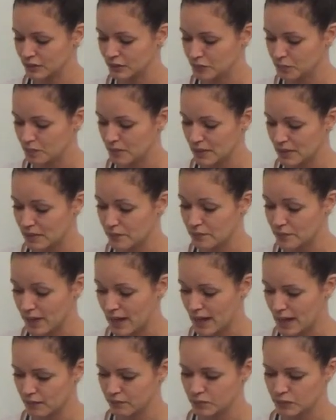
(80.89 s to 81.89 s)
to be
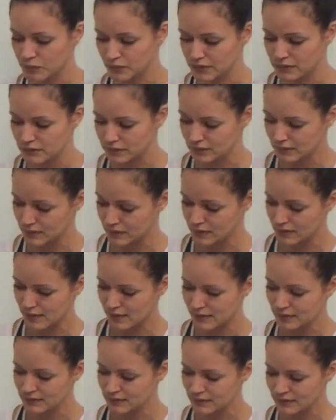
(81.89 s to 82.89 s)
wrapped, which is the
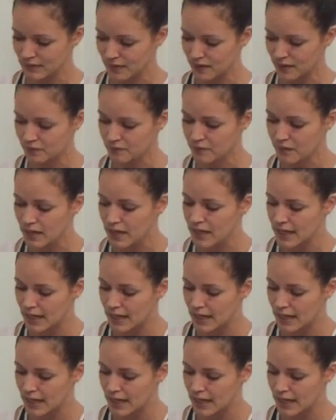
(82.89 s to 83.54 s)
knee itself,